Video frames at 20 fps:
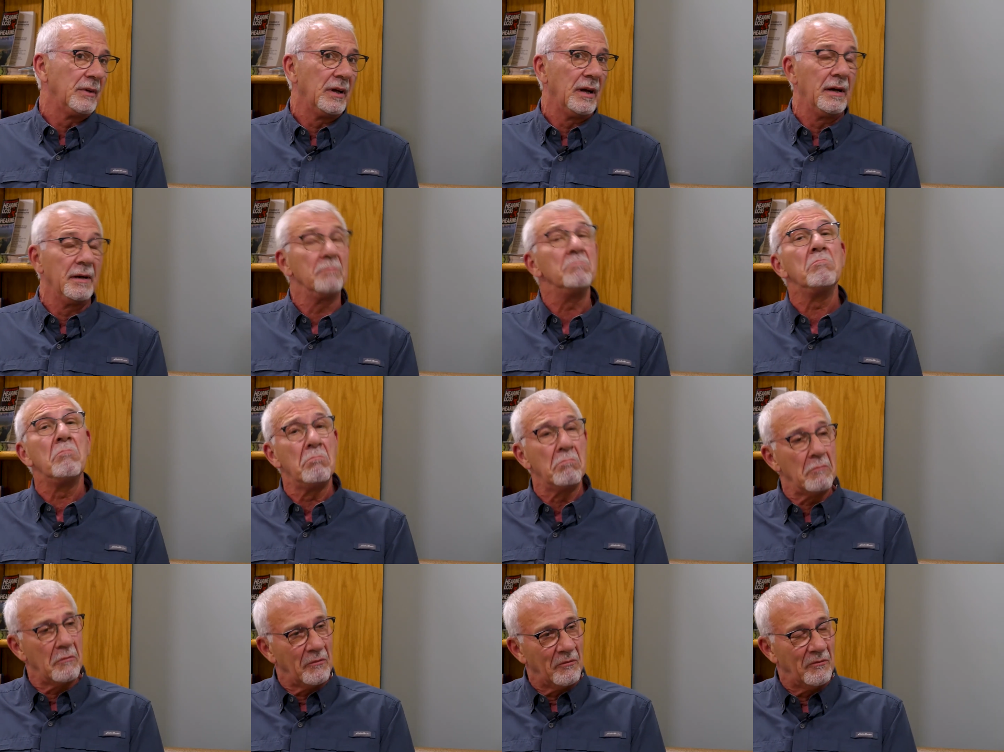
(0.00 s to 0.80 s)
uh,
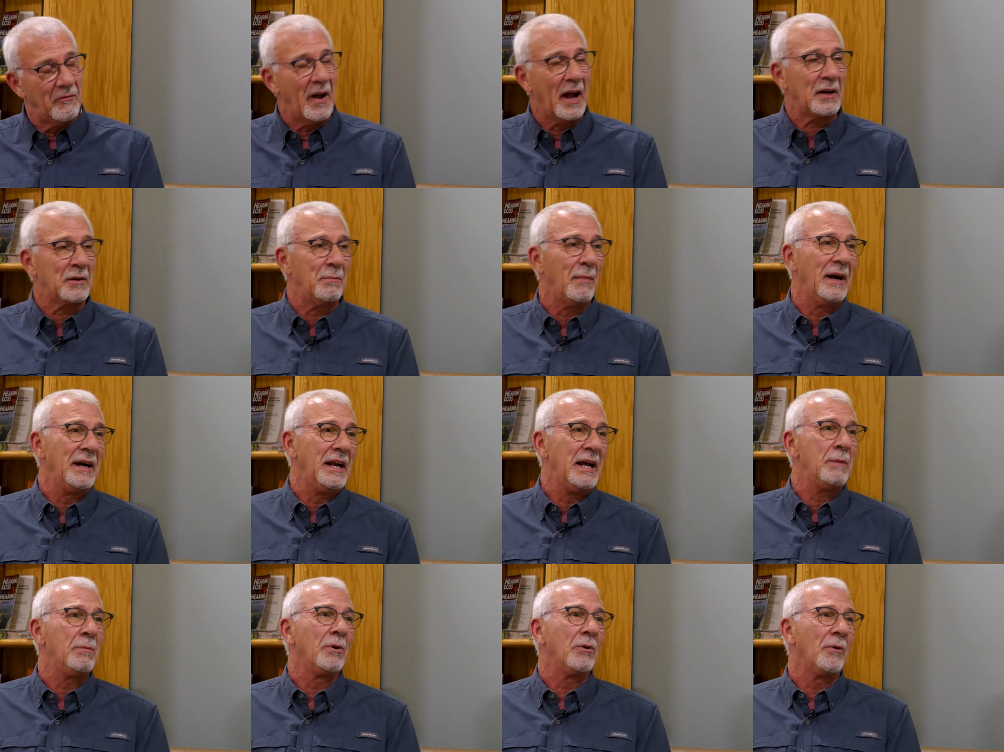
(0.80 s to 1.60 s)
in fact, my
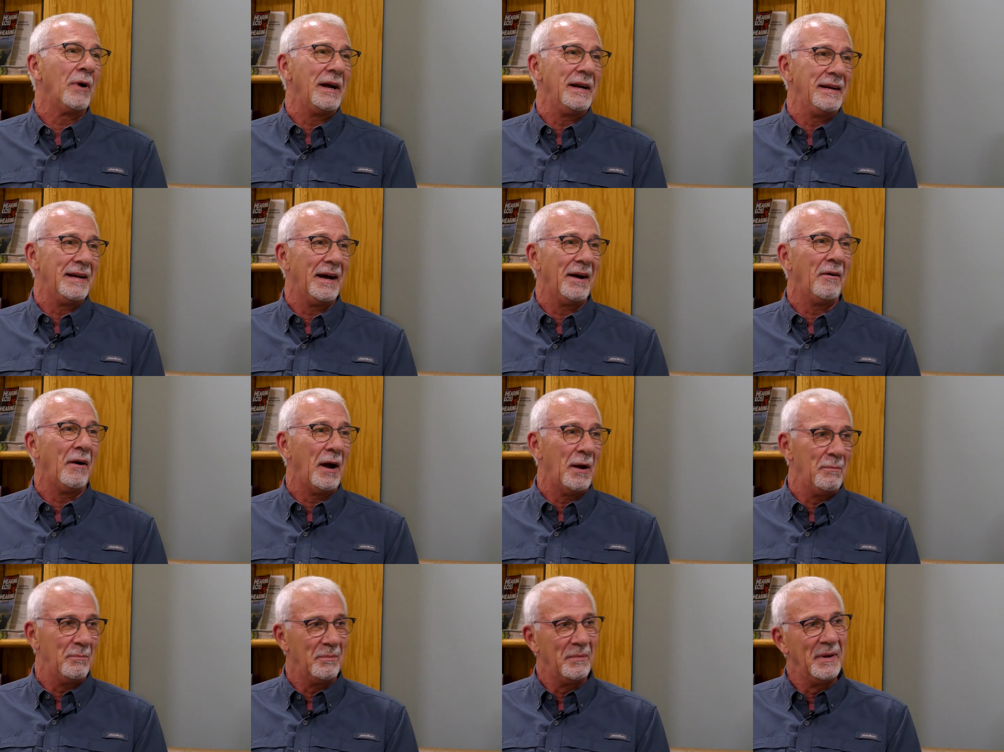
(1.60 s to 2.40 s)
neighbor right now,
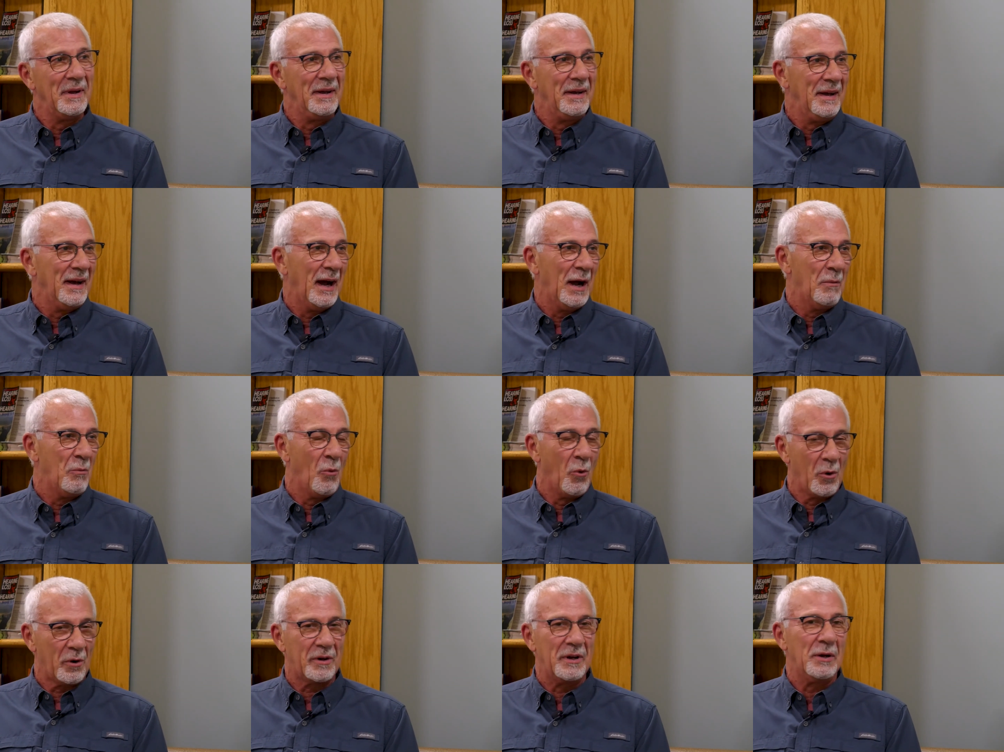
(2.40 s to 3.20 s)
I'm,
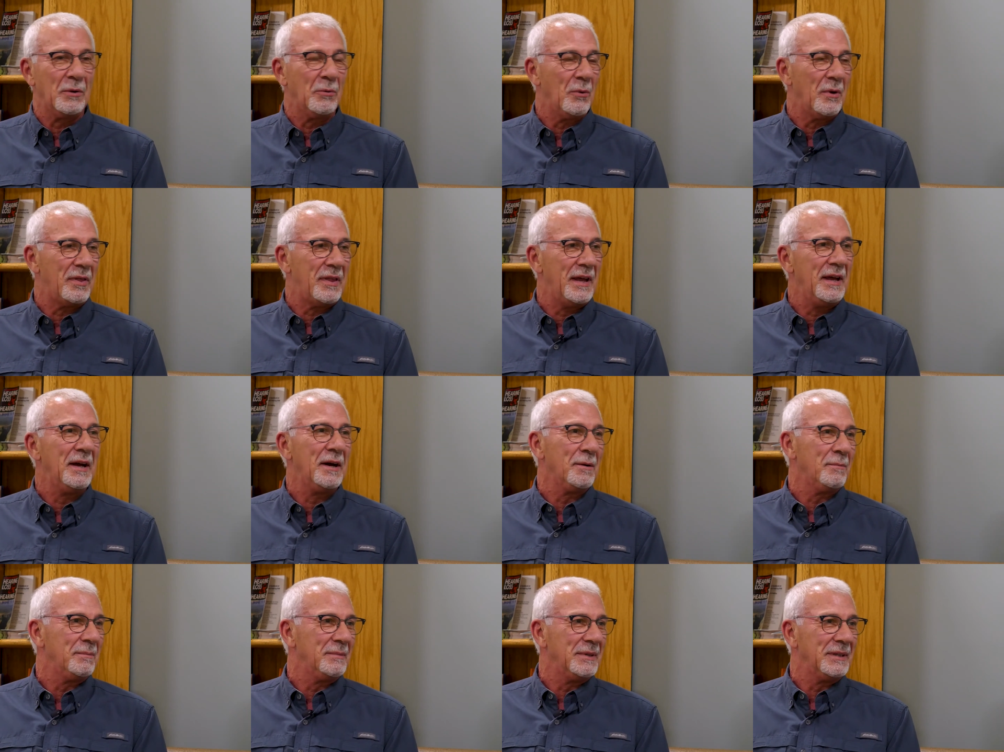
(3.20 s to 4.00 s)
I'm working with
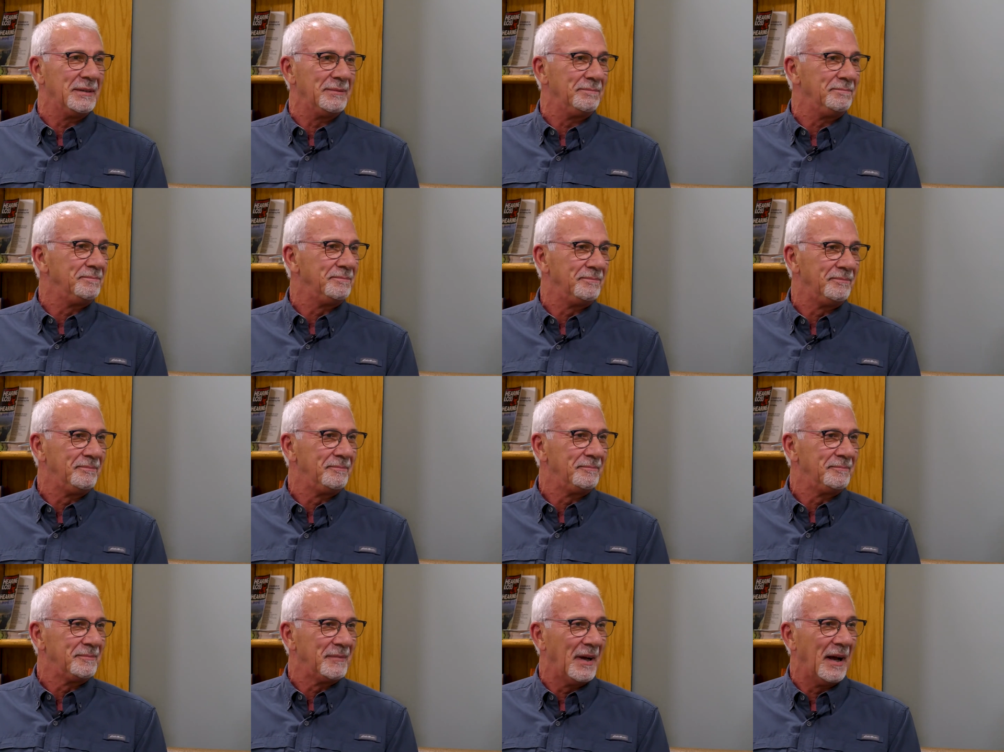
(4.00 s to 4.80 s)
him, and
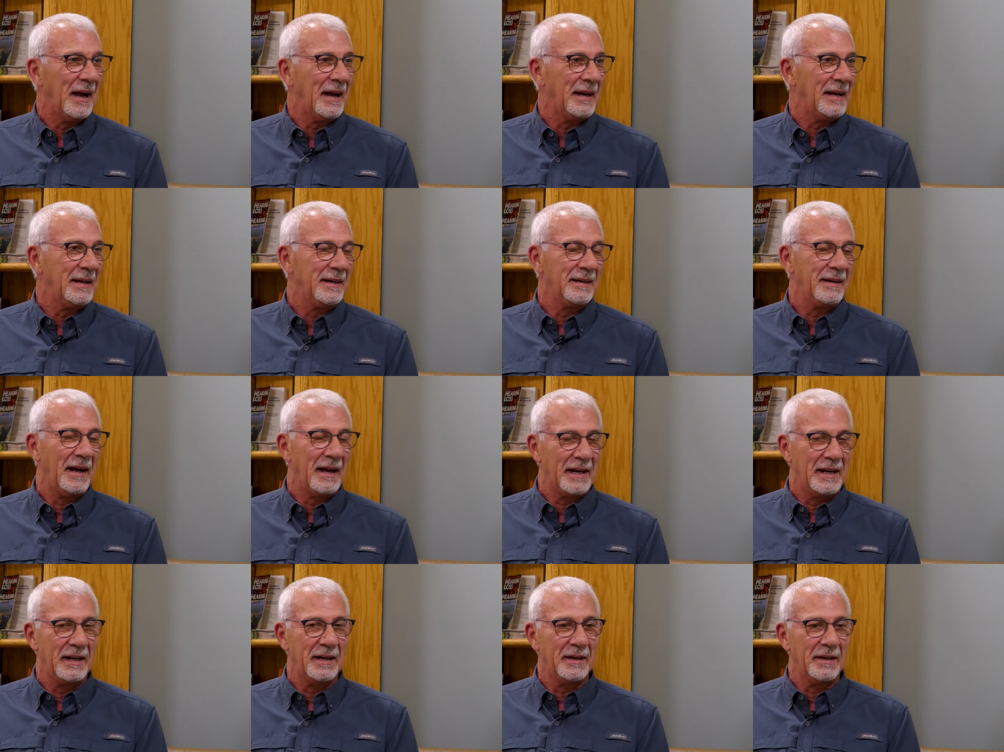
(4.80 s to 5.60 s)
I get, I
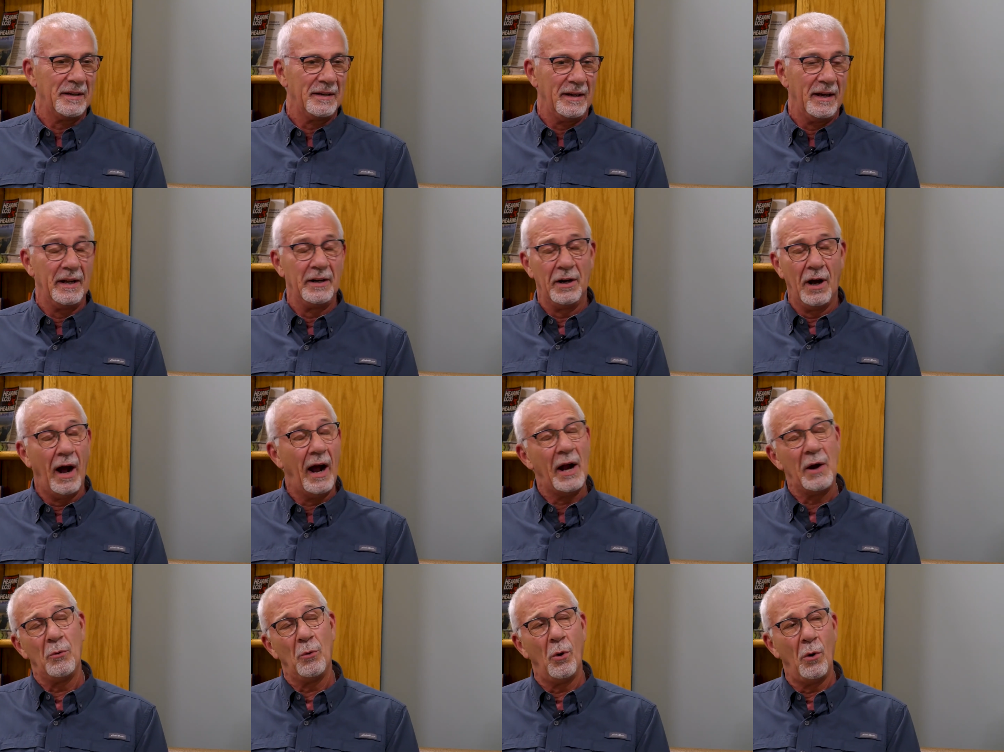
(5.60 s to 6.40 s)
get a, an
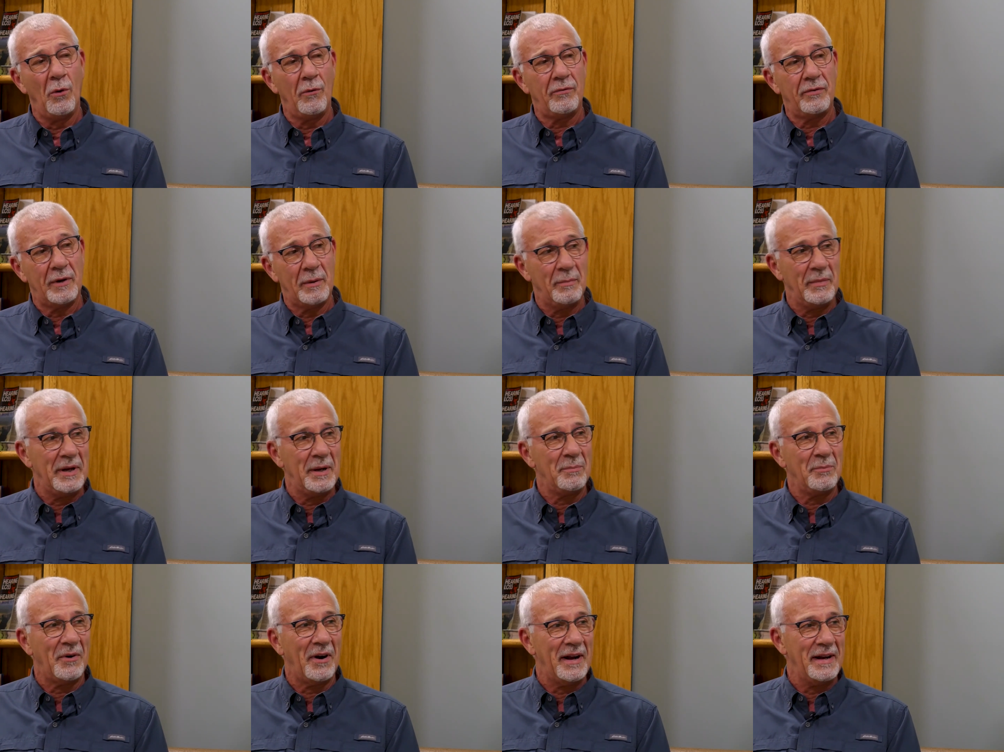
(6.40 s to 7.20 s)
eye roll from
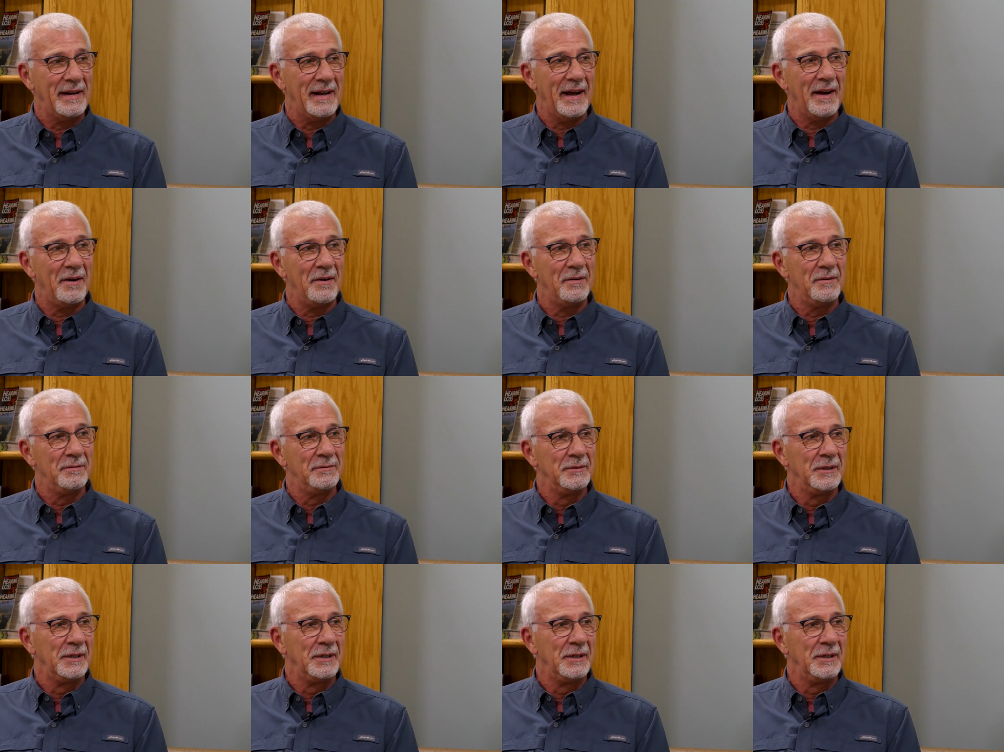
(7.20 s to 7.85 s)
him right now,